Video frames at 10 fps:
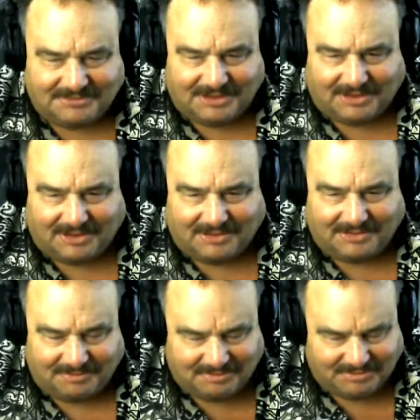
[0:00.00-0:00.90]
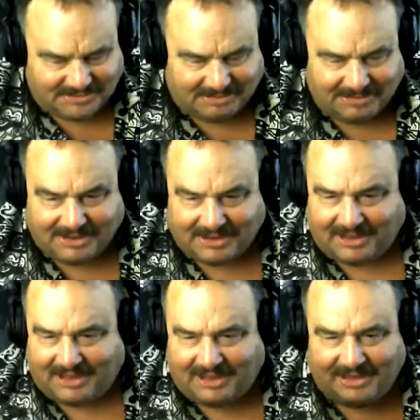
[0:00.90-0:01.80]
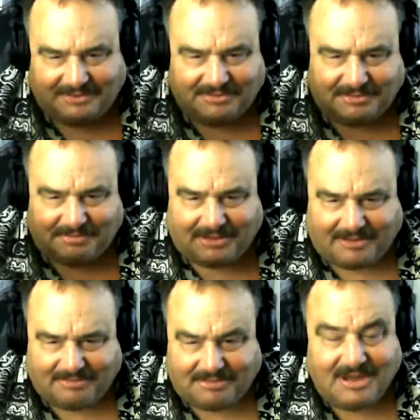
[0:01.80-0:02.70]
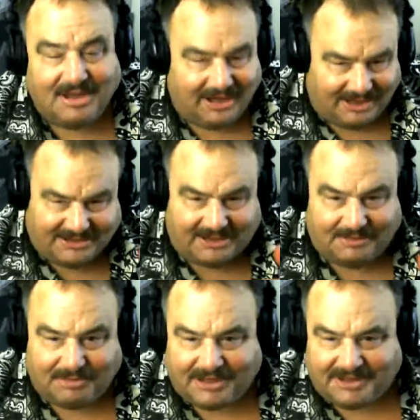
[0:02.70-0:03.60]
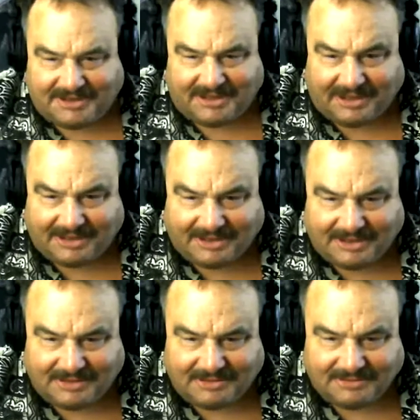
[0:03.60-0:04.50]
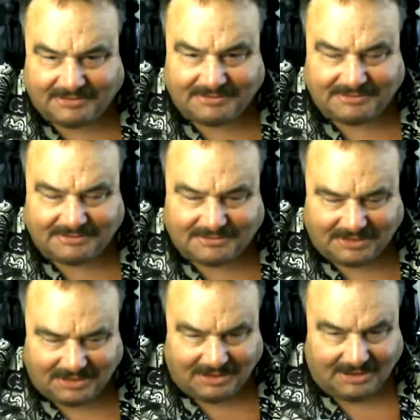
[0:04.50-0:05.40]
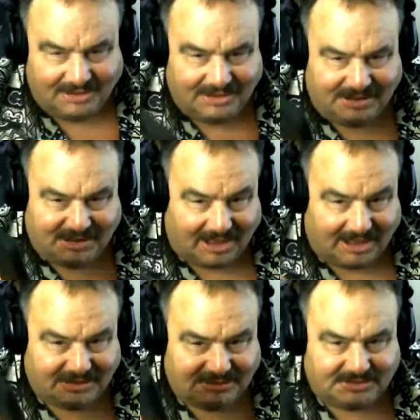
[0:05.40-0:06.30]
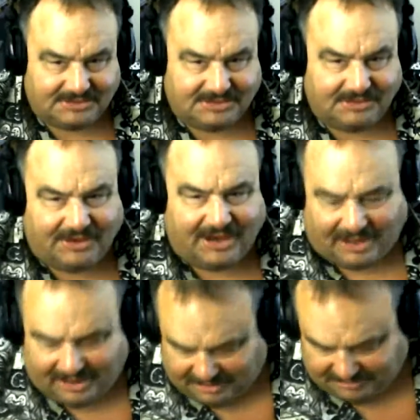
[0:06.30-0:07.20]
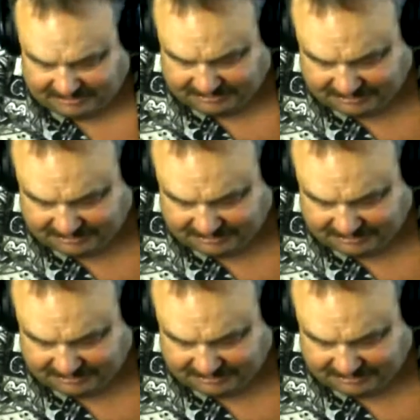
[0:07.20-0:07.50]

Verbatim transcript: you know, some of the head, I tell them what I think. You gotta do that.